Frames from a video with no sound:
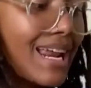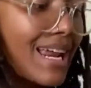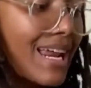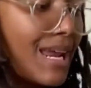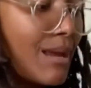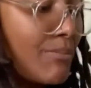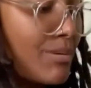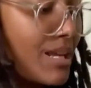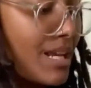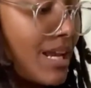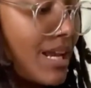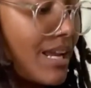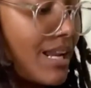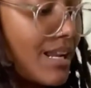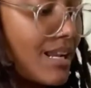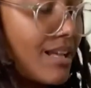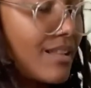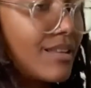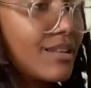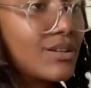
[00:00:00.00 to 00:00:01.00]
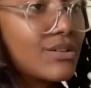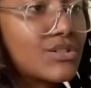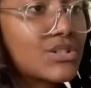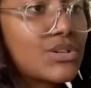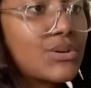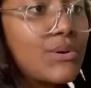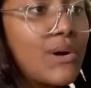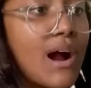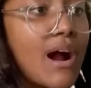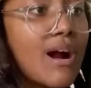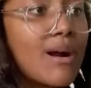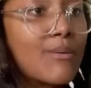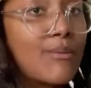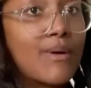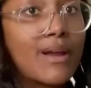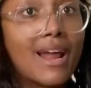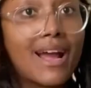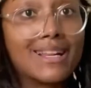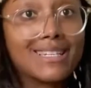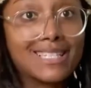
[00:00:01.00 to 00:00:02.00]
it be hitting a little too hard when
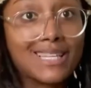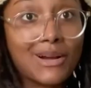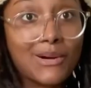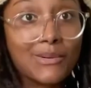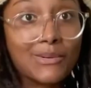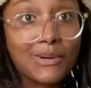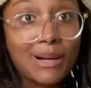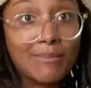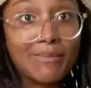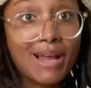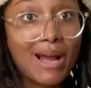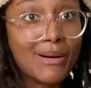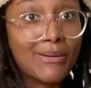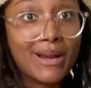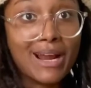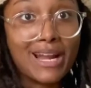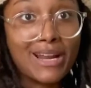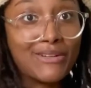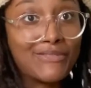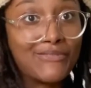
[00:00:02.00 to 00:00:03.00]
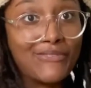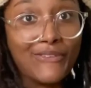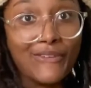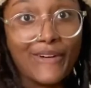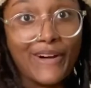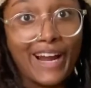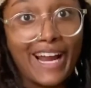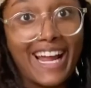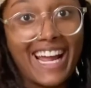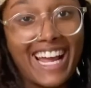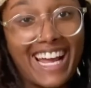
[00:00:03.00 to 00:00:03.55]
I don't. I'm not ready for it.